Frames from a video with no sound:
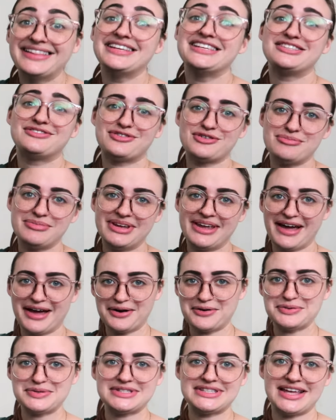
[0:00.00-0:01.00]
at least for me. I
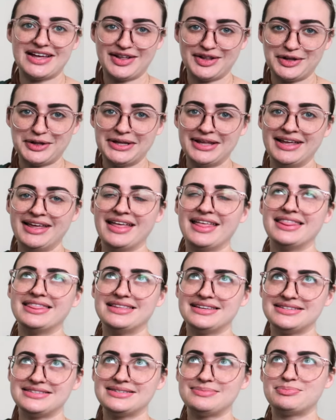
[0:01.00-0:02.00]
don't sell
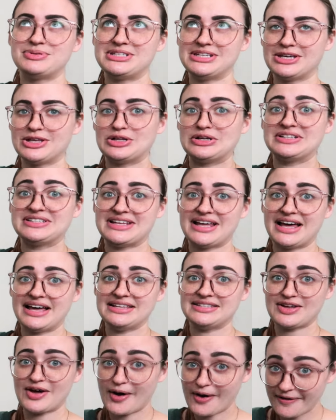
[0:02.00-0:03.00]
this particular
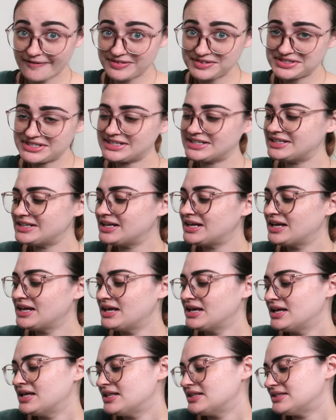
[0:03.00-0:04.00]
size often.
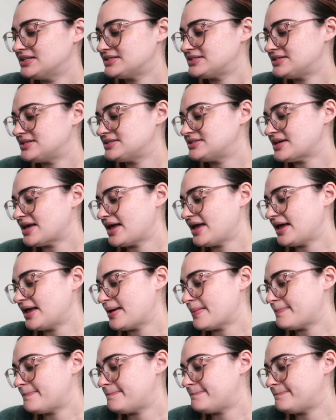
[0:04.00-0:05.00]
This is
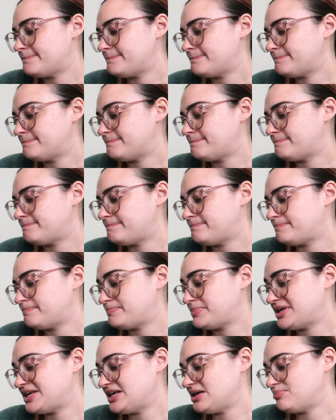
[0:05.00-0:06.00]
a
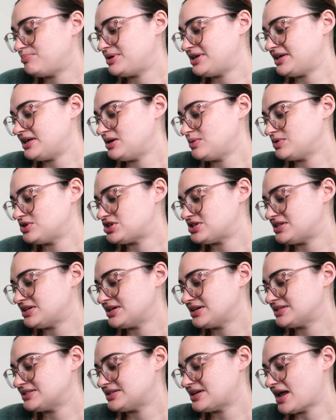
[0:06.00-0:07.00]
PP, which I
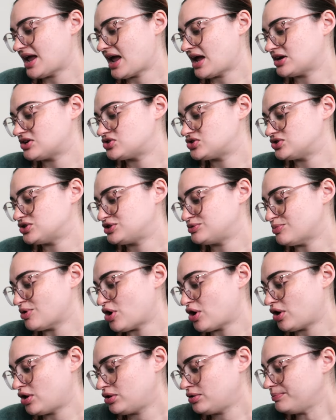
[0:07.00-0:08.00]
think is an extra
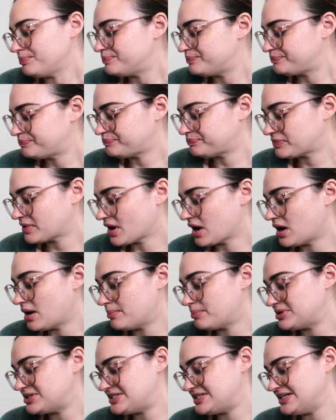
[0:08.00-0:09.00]
small
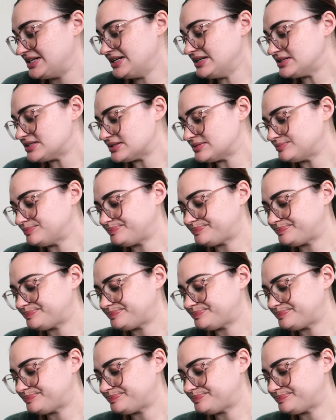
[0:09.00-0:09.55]
um, petite.